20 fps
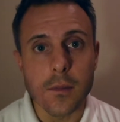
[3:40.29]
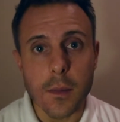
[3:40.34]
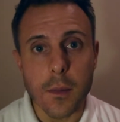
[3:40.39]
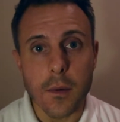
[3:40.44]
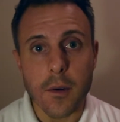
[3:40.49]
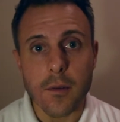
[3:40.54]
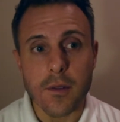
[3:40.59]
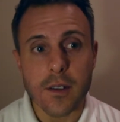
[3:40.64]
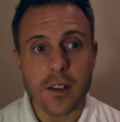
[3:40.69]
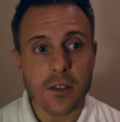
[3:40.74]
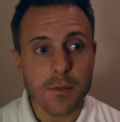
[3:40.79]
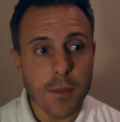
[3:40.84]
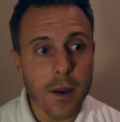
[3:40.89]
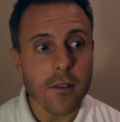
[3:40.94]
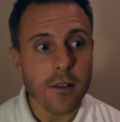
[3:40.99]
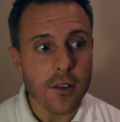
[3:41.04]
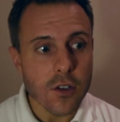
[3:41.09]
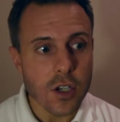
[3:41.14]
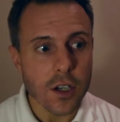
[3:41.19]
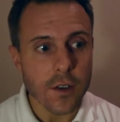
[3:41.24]
a
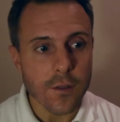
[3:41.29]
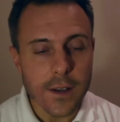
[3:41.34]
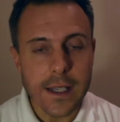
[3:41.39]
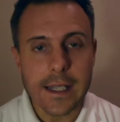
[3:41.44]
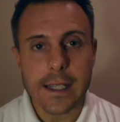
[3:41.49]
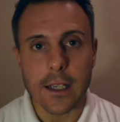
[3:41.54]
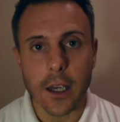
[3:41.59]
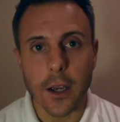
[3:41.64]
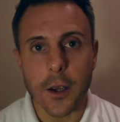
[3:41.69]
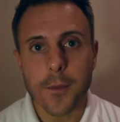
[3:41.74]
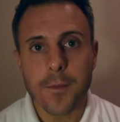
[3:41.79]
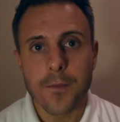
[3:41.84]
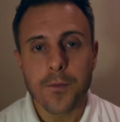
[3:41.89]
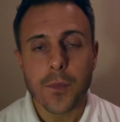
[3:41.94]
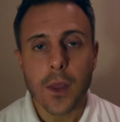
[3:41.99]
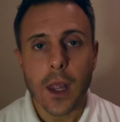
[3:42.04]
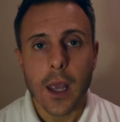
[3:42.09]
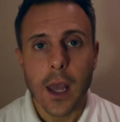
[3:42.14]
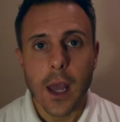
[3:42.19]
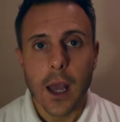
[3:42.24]
respiratory physio,
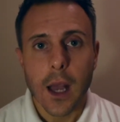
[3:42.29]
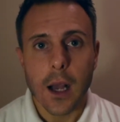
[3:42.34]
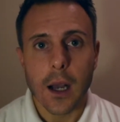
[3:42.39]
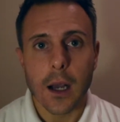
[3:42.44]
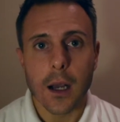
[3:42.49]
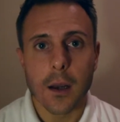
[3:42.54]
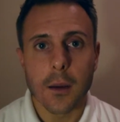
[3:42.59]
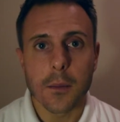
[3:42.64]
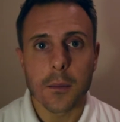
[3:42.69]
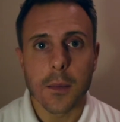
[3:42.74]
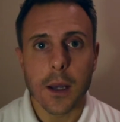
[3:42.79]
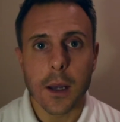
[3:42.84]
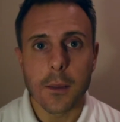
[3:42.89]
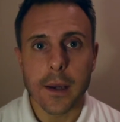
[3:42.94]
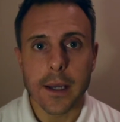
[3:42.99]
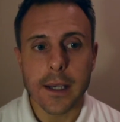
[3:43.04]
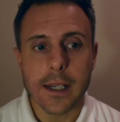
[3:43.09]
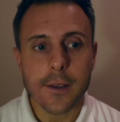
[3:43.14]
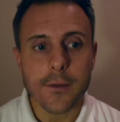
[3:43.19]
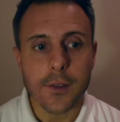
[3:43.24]
and
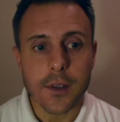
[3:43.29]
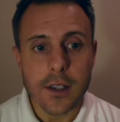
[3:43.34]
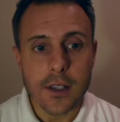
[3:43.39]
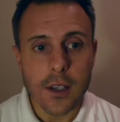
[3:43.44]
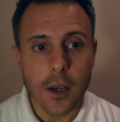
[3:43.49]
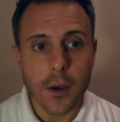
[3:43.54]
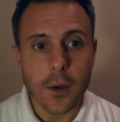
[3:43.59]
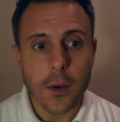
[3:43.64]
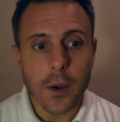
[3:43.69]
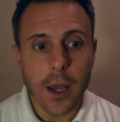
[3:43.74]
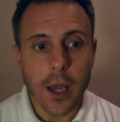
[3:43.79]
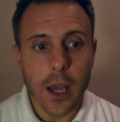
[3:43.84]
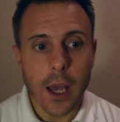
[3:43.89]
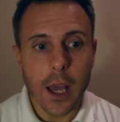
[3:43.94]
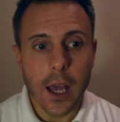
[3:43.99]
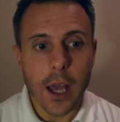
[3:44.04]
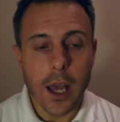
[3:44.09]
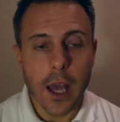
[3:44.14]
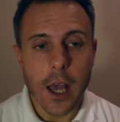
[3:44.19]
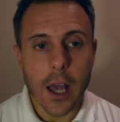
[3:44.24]
made a difference. So
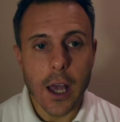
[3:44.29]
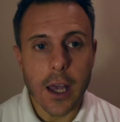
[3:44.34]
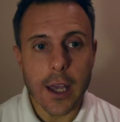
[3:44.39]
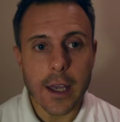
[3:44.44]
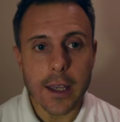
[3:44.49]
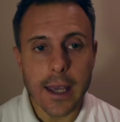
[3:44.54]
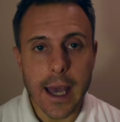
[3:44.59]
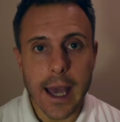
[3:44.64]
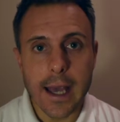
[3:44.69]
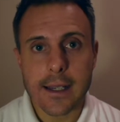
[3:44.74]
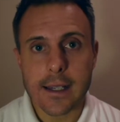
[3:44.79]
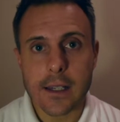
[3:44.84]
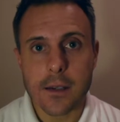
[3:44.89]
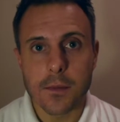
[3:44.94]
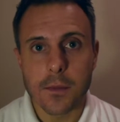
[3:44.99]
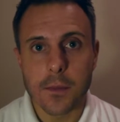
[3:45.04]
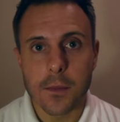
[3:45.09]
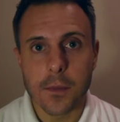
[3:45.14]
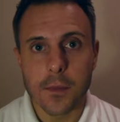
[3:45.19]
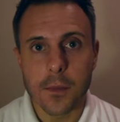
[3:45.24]
yes,
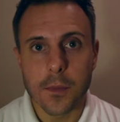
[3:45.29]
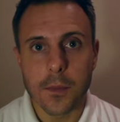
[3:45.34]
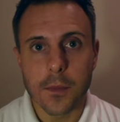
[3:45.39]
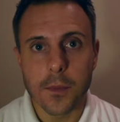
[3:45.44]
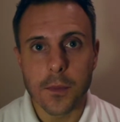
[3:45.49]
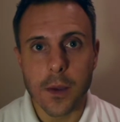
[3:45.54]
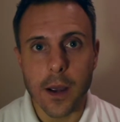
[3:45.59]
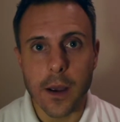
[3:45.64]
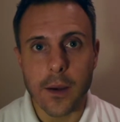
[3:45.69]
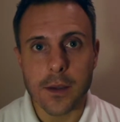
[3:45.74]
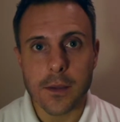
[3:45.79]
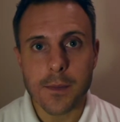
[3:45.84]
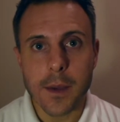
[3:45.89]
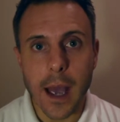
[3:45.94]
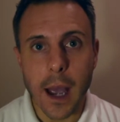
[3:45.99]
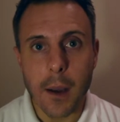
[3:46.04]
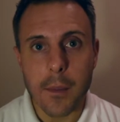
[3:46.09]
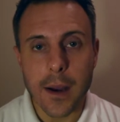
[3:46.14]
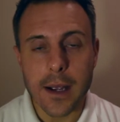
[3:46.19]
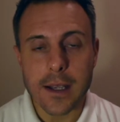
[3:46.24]
it was a bit
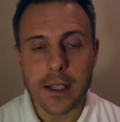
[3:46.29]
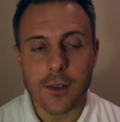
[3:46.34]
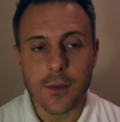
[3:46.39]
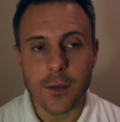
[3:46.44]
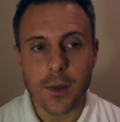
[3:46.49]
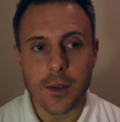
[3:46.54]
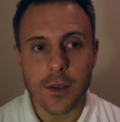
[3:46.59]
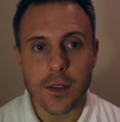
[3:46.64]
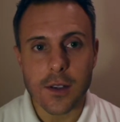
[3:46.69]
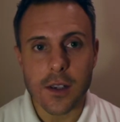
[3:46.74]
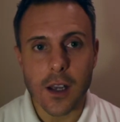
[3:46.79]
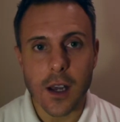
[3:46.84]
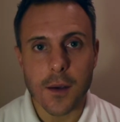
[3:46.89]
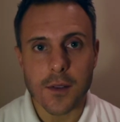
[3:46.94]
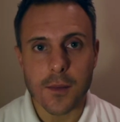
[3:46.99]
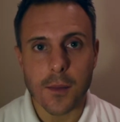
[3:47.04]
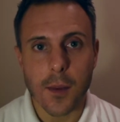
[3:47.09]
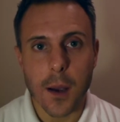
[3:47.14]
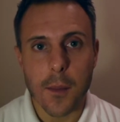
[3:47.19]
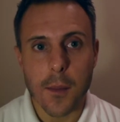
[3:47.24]
apprehensive in terms
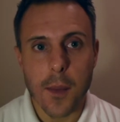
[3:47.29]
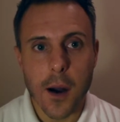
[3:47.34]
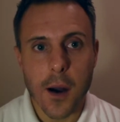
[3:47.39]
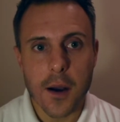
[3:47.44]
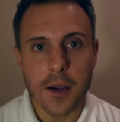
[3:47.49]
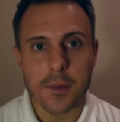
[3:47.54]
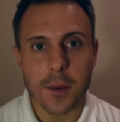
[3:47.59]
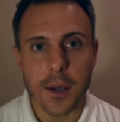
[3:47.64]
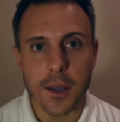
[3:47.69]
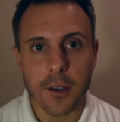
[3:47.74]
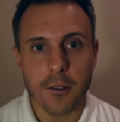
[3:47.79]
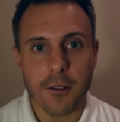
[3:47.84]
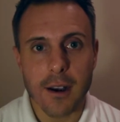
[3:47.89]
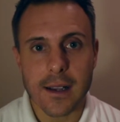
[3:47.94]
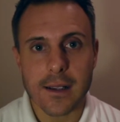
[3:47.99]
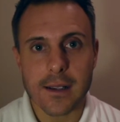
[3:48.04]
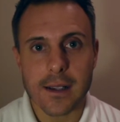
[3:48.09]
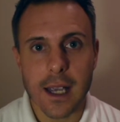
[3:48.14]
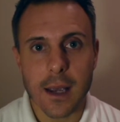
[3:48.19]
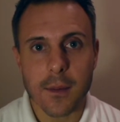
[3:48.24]
of my marks, but in the
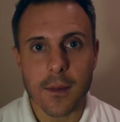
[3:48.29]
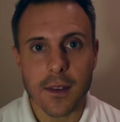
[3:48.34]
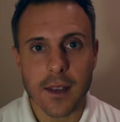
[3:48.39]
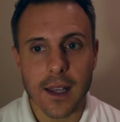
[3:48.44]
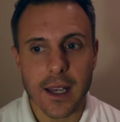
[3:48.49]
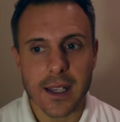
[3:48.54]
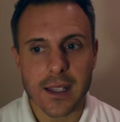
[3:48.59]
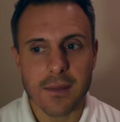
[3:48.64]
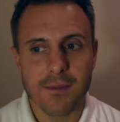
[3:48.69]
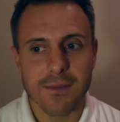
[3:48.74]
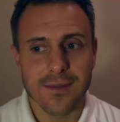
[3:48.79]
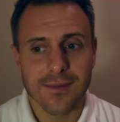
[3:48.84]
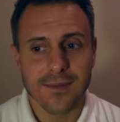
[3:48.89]
grand scheme of things,